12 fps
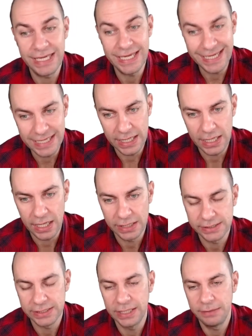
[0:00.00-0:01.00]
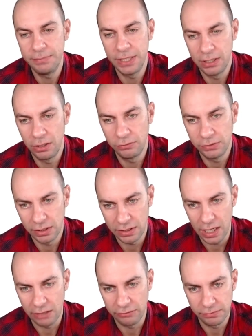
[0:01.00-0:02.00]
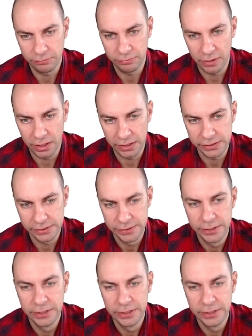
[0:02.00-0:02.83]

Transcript: inelastic below the current price.